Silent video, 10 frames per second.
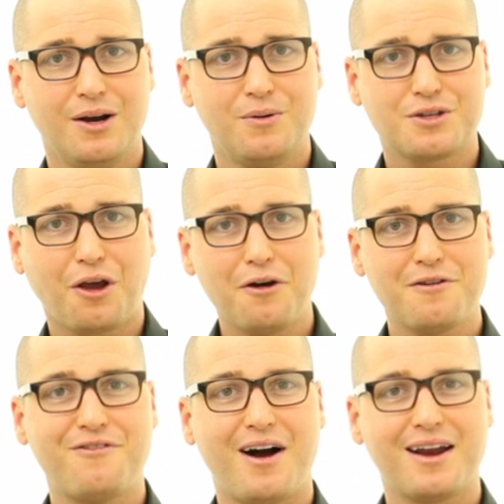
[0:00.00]
was
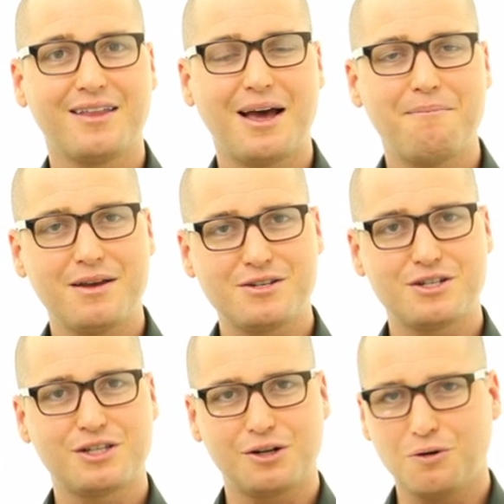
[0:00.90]
codified in that
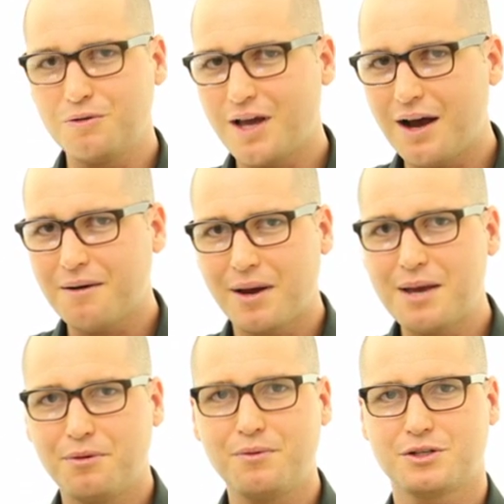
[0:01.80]
message that all young
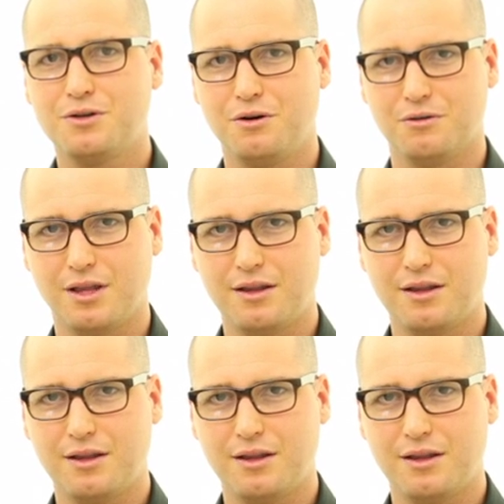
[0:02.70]
people were told,